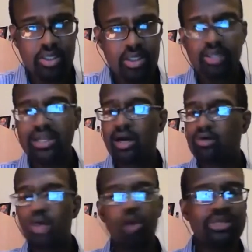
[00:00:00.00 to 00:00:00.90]
Now,
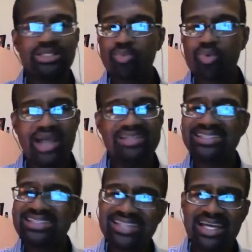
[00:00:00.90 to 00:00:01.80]
don't be surprised. This
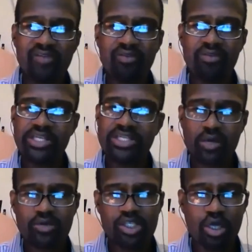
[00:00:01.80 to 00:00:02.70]
is not information that
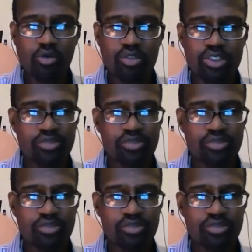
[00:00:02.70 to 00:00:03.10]
was told to you.